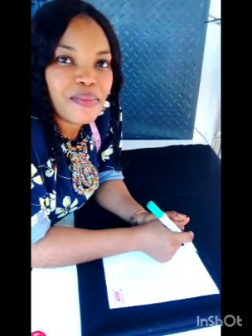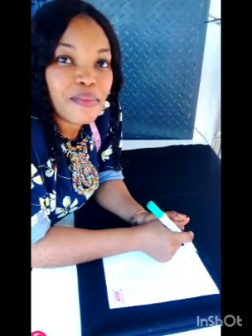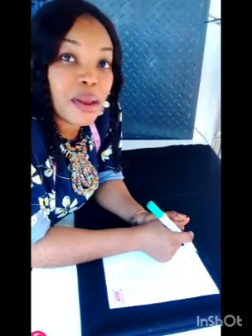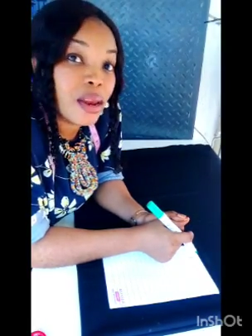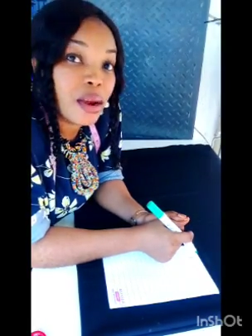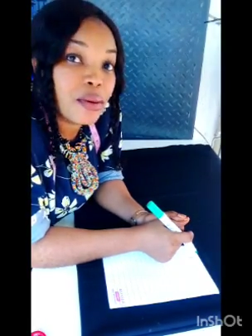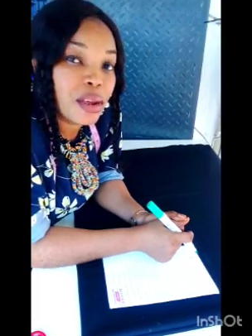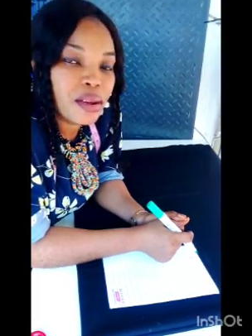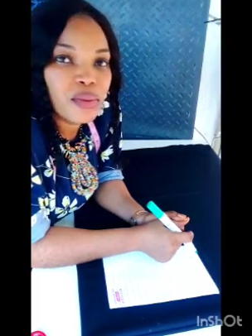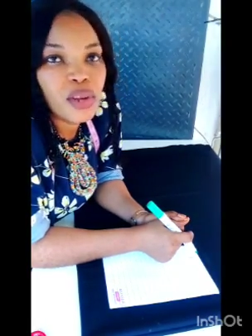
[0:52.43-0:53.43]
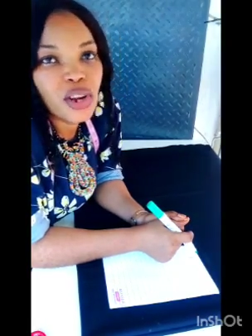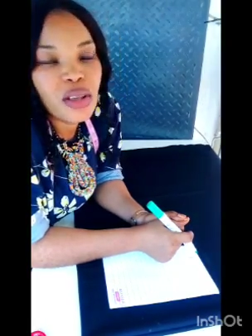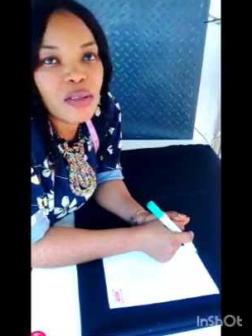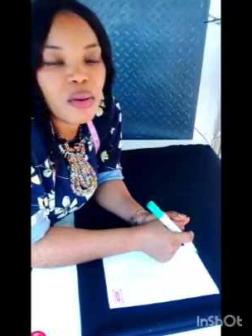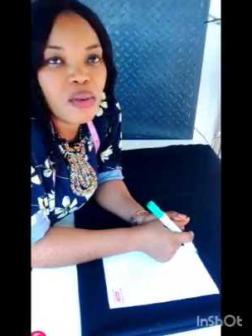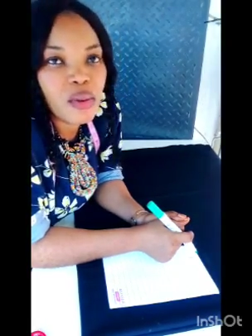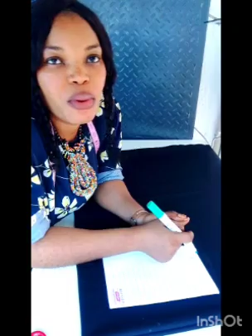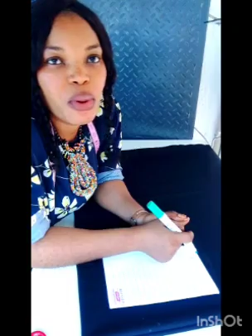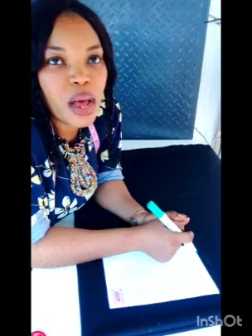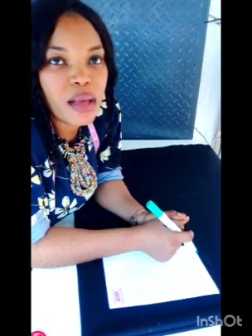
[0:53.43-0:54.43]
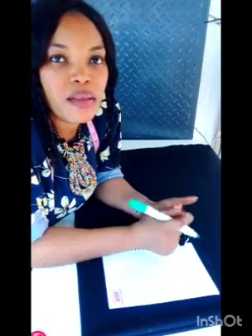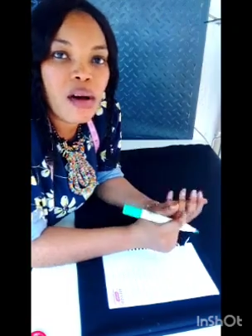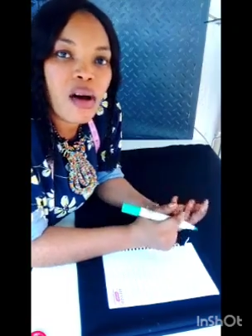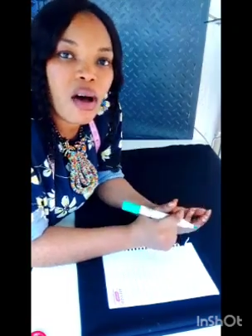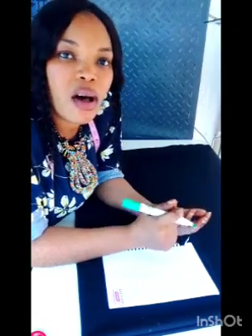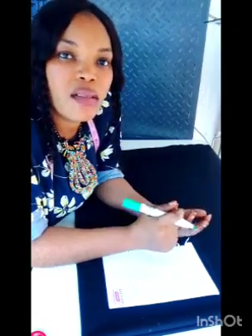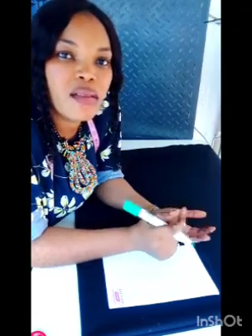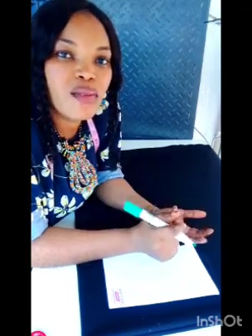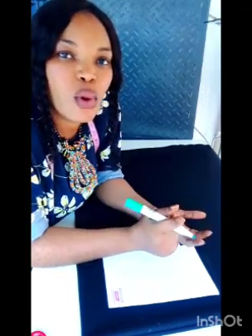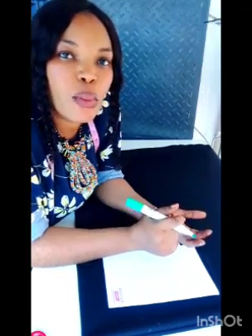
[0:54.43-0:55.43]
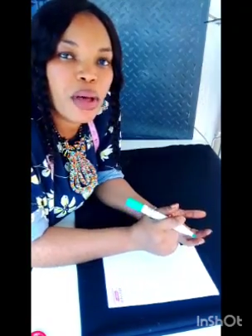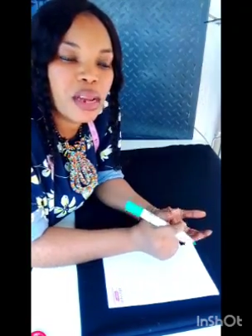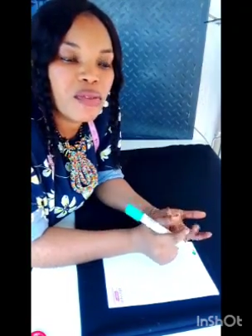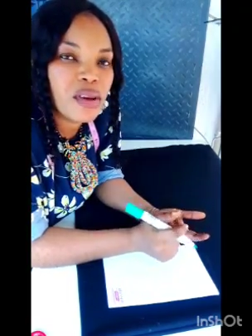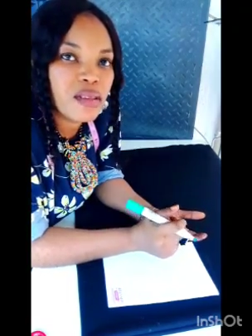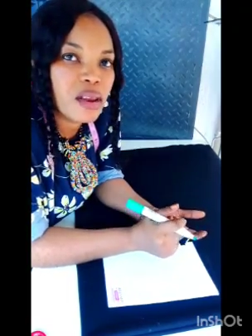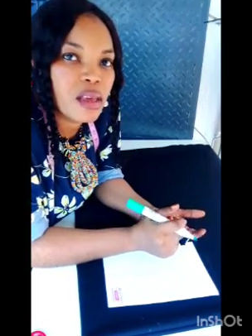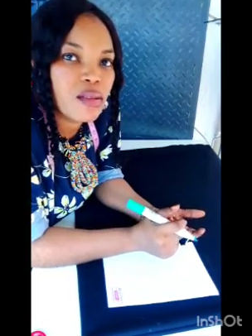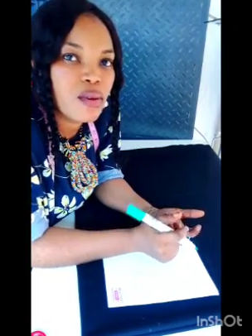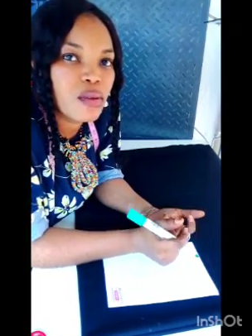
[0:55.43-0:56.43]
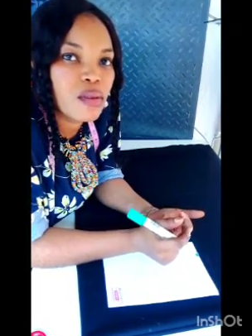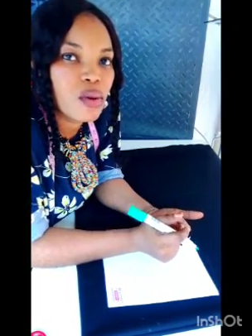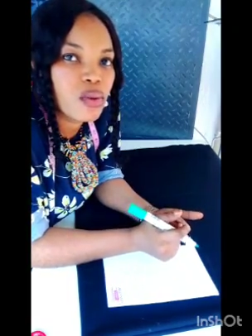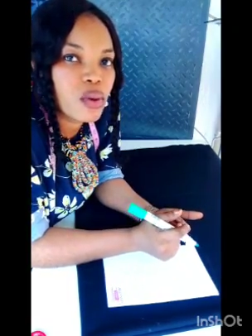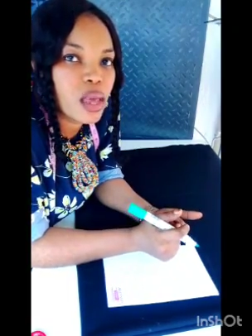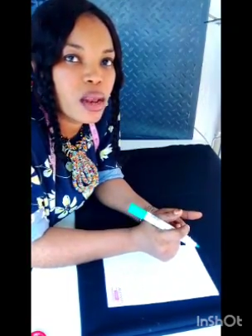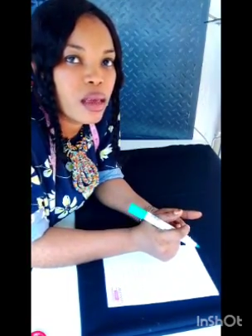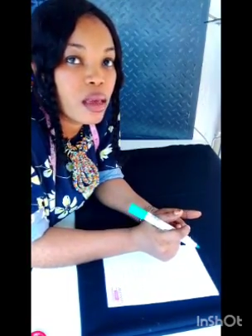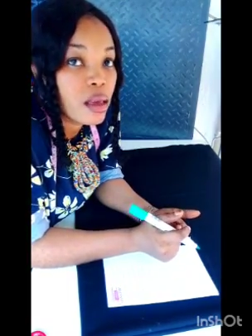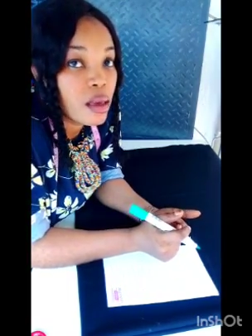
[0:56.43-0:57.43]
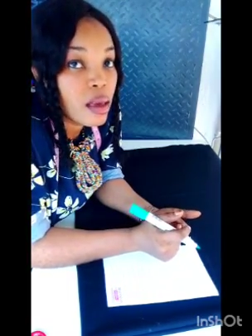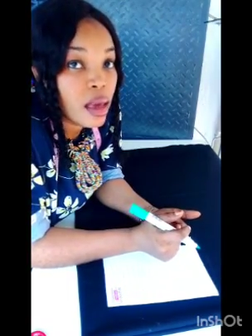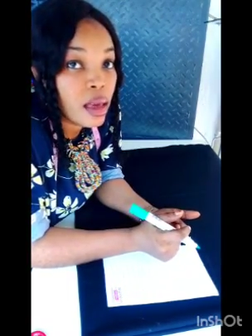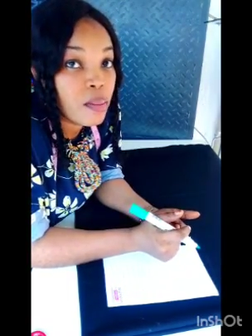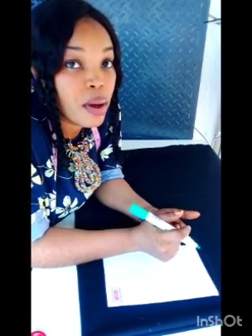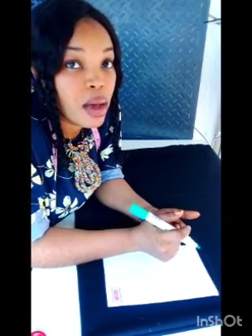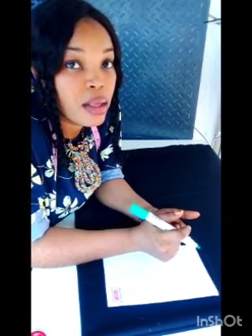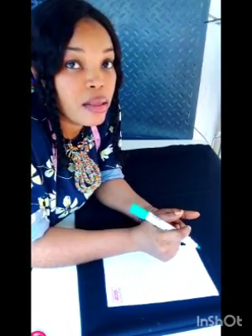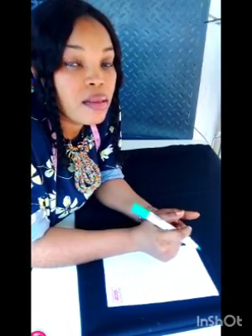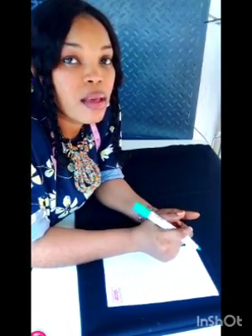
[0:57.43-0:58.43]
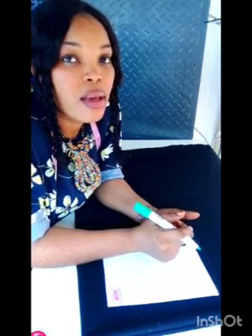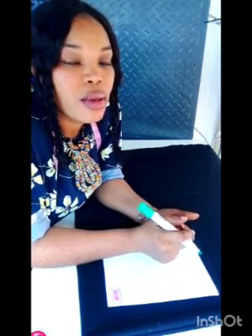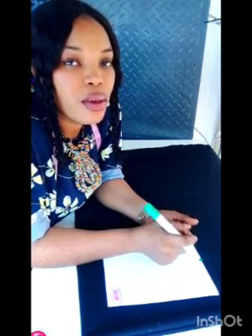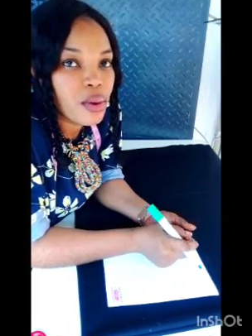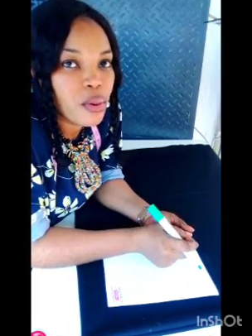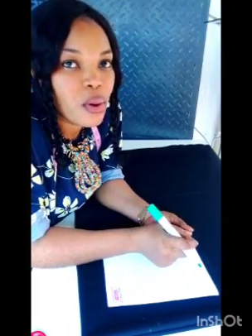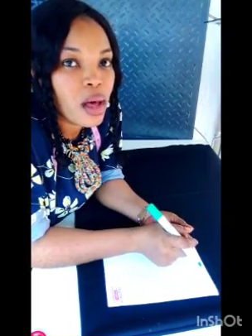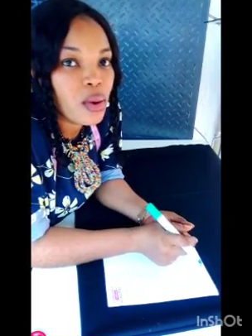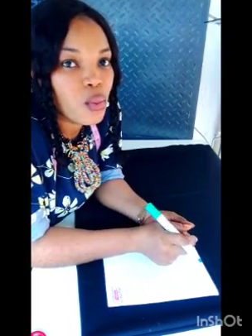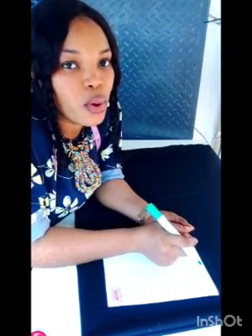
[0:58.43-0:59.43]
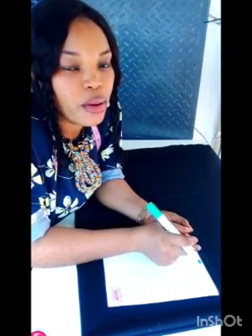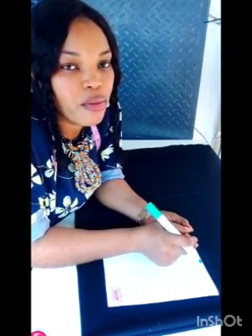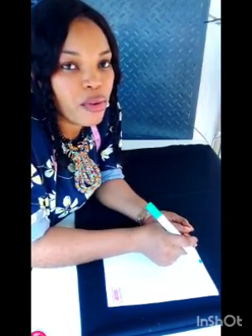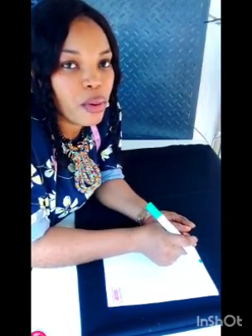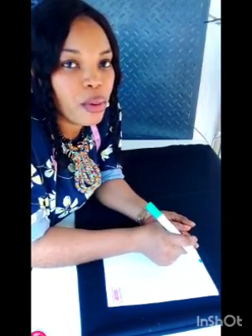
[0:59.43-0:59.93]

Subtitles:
Millinery, which is also known as hearts, turban, fascinators, otogile, headbands, and what have you.